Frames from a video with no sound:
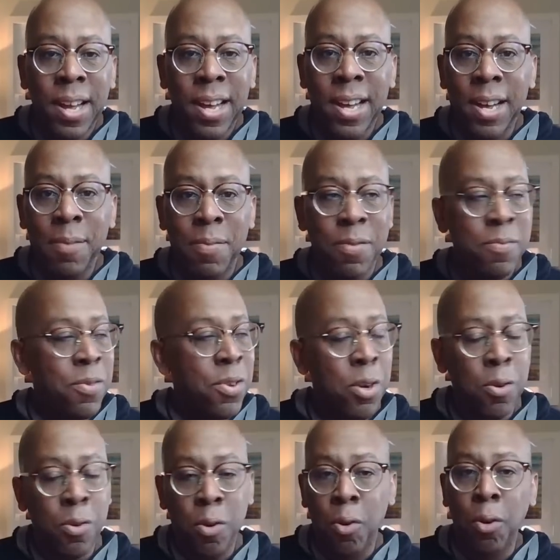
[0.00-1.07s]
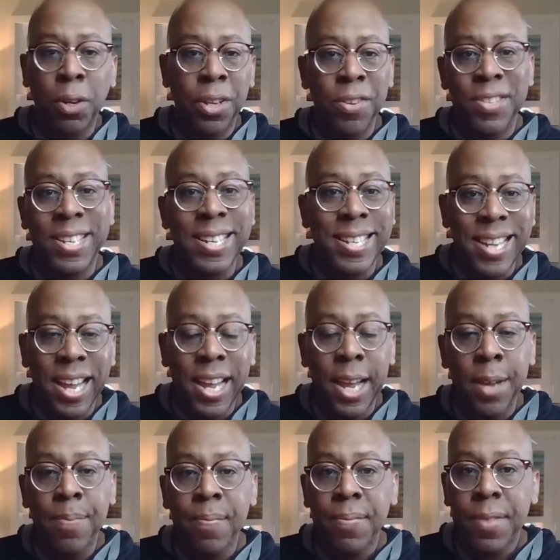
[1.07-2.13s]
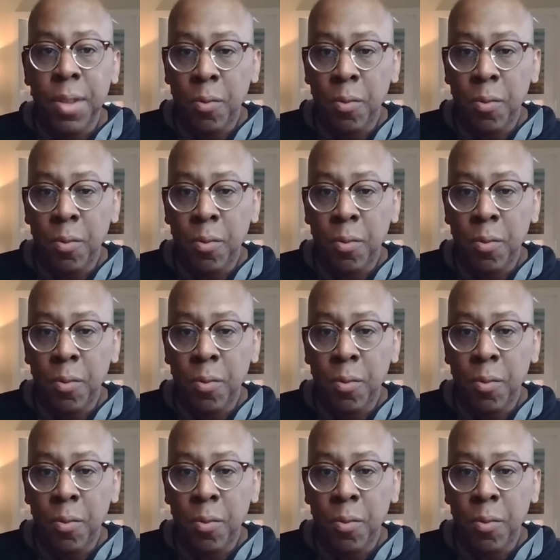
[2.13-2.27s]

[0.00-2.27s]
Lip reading: Earlier today,